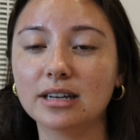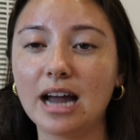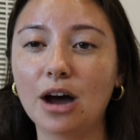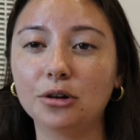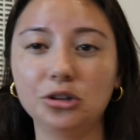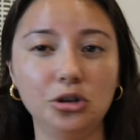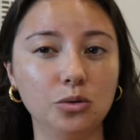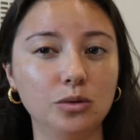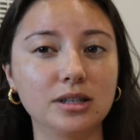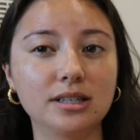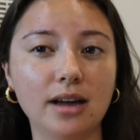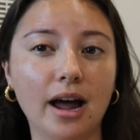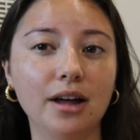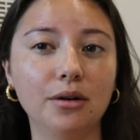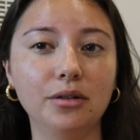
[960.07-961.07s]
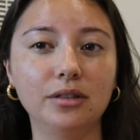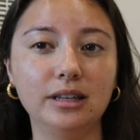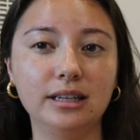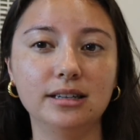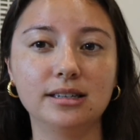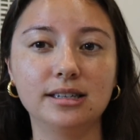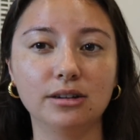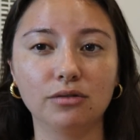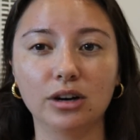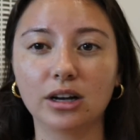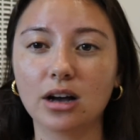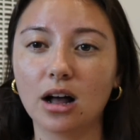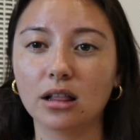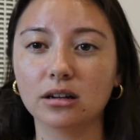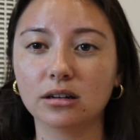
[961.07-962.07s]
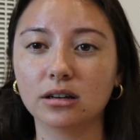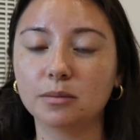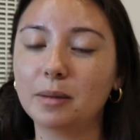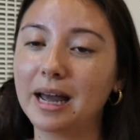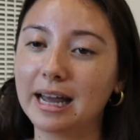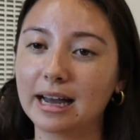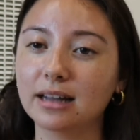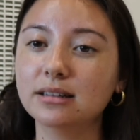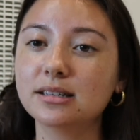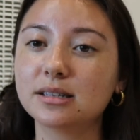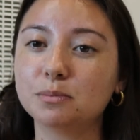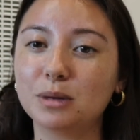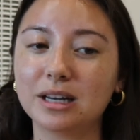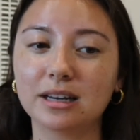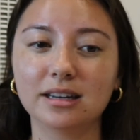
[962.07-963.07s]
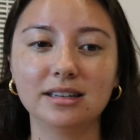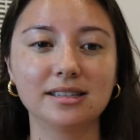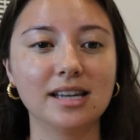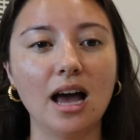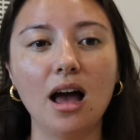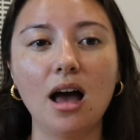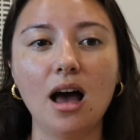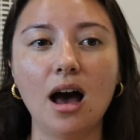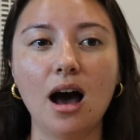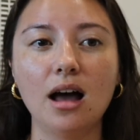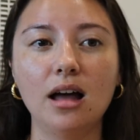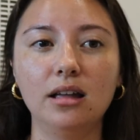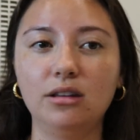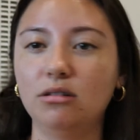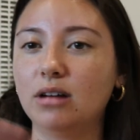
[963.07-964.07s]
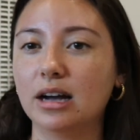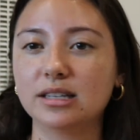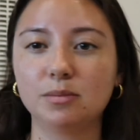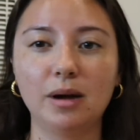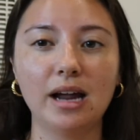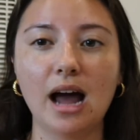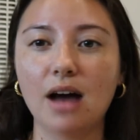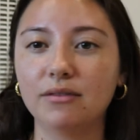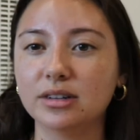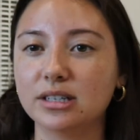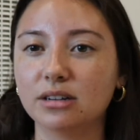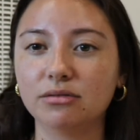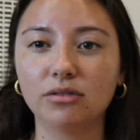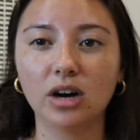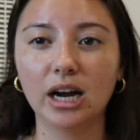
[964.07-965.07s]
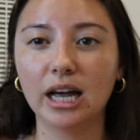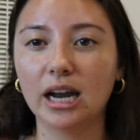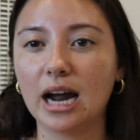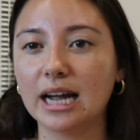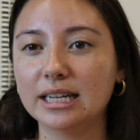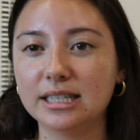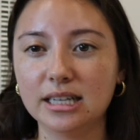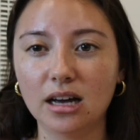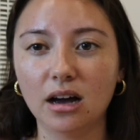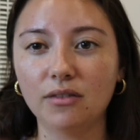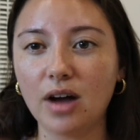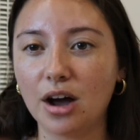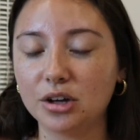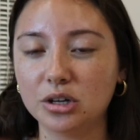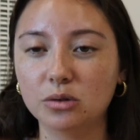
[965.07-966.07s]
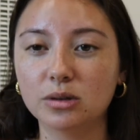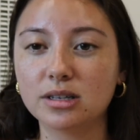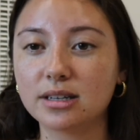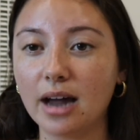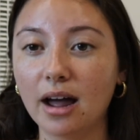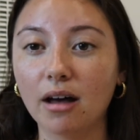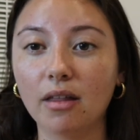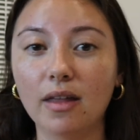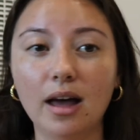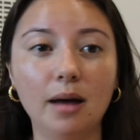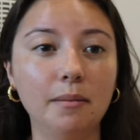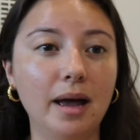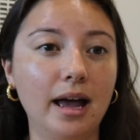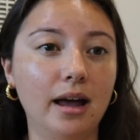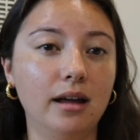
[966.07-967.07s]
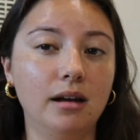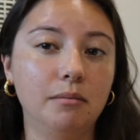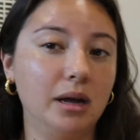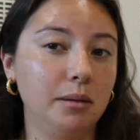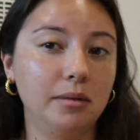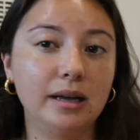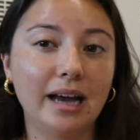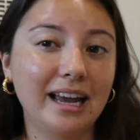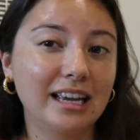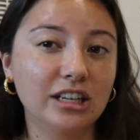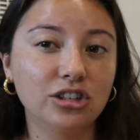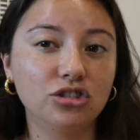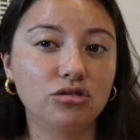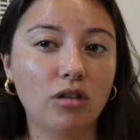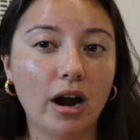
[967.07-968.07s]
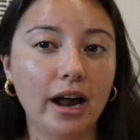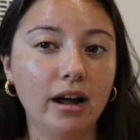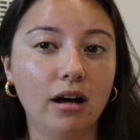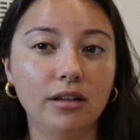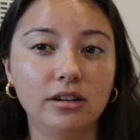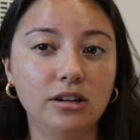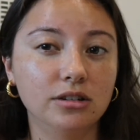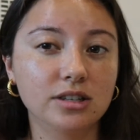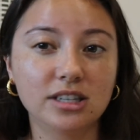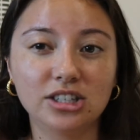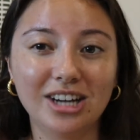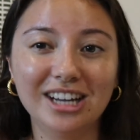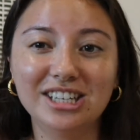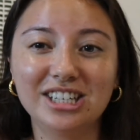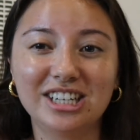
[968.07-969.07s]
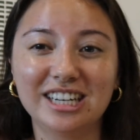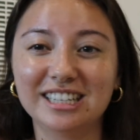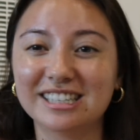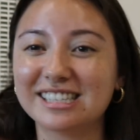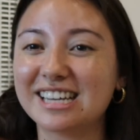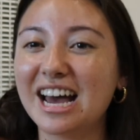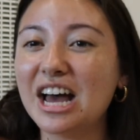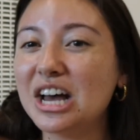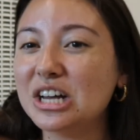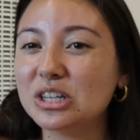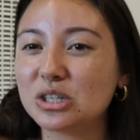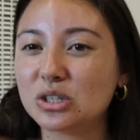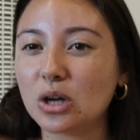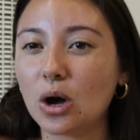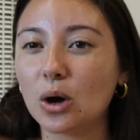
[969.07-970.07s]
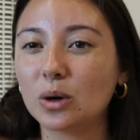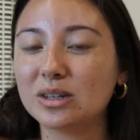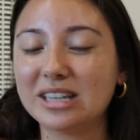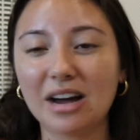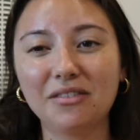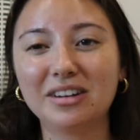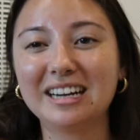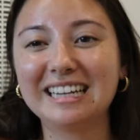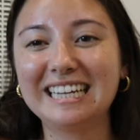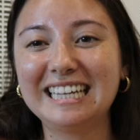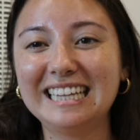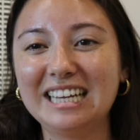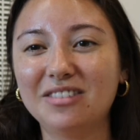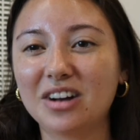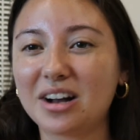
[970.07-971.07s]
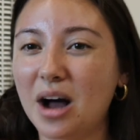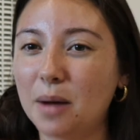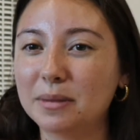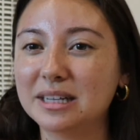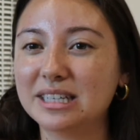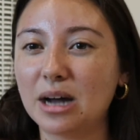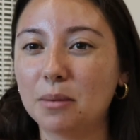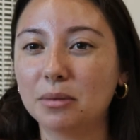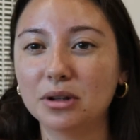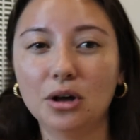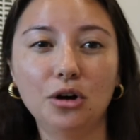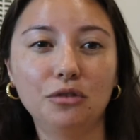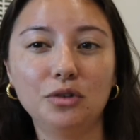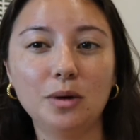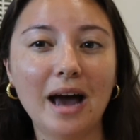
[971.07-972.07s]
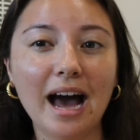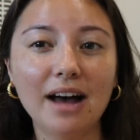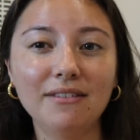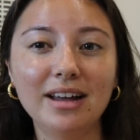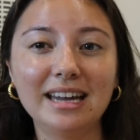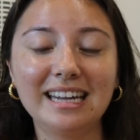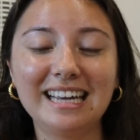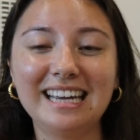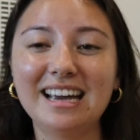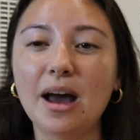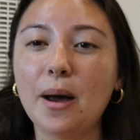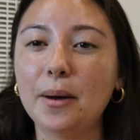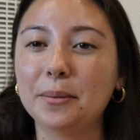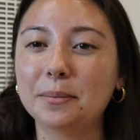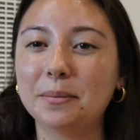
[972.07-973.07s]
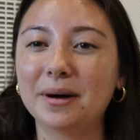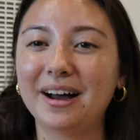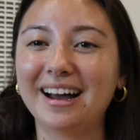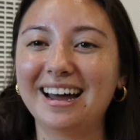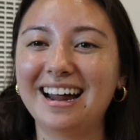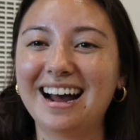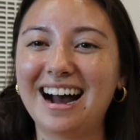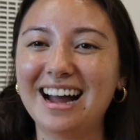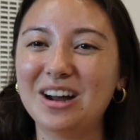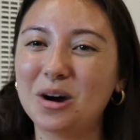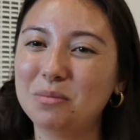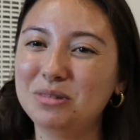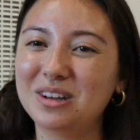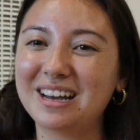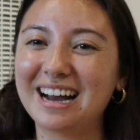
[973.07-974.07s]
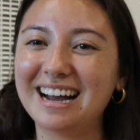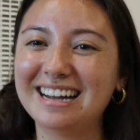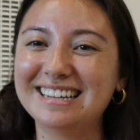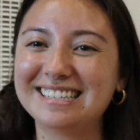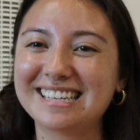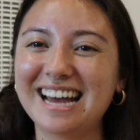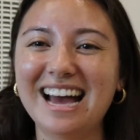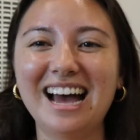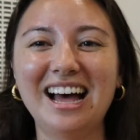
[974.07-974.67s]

on how you would style these different colored pants because you guys might have a different idea of how you would style them and maybe I can try on your suggestions. So definitely leave a comment down below if you have any, but I hope you guys